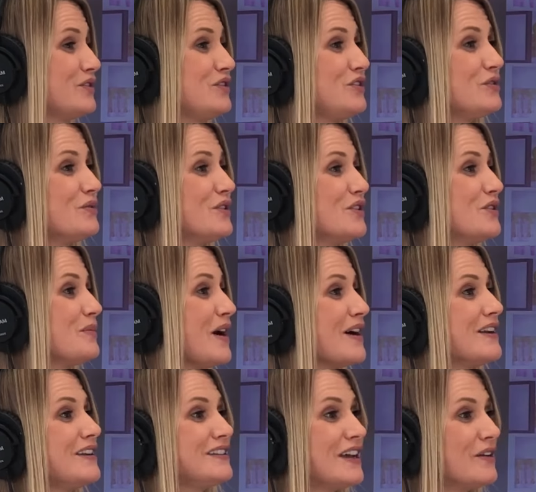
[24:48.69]
Do what your
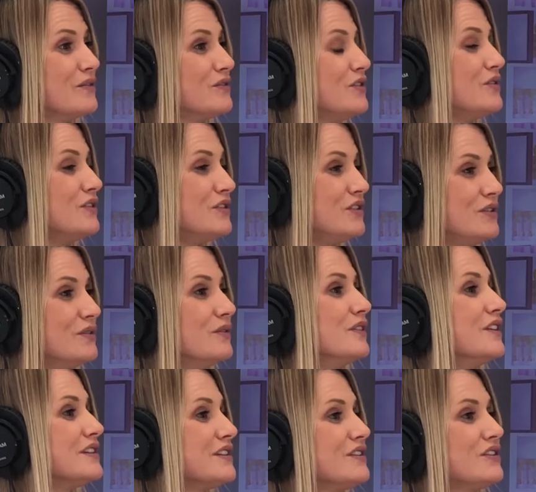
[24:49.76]
body tells you to do.
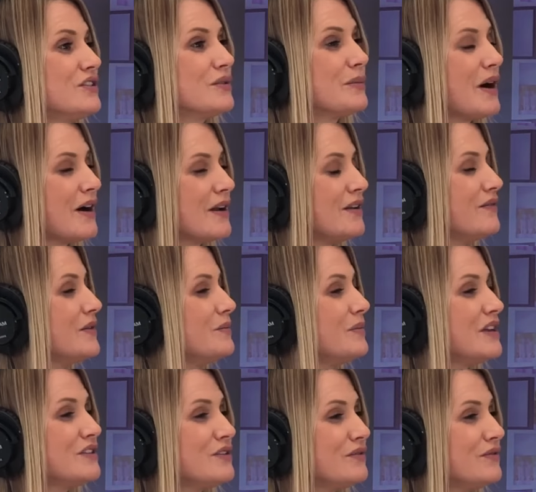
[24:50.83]
Listen to your body. If it
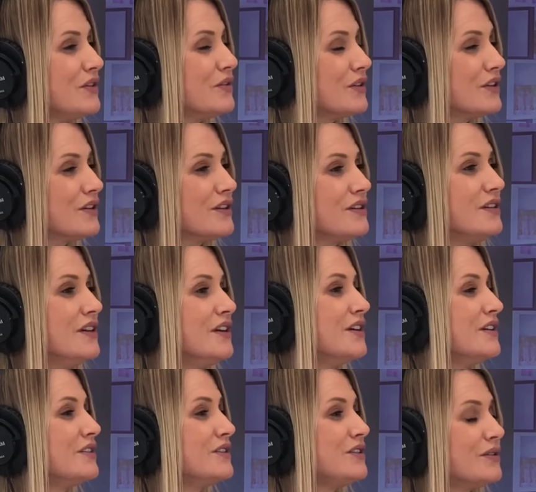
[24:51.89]
makes you feel good,
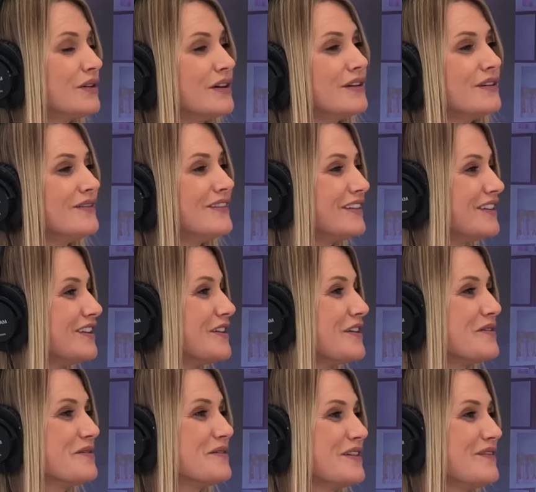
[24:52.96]
do it. You
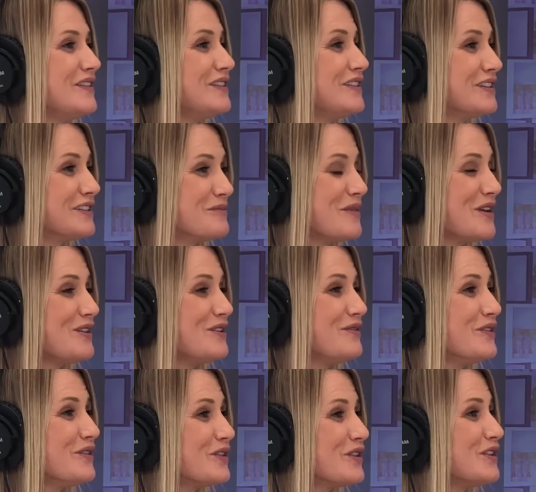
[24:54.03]
know, if it doesn't make you
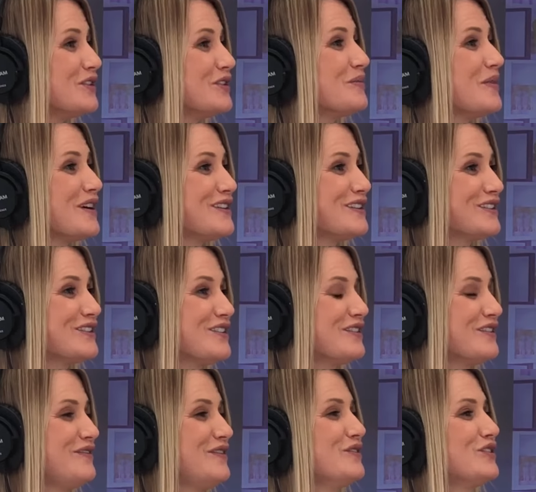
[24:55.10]
feel good, your body's starting
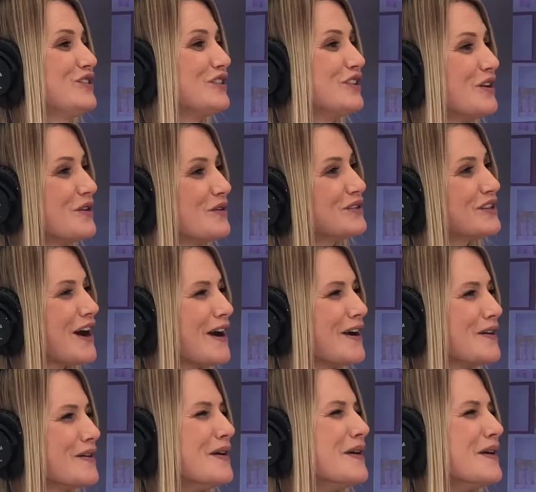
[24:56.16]
to feel slow, tired,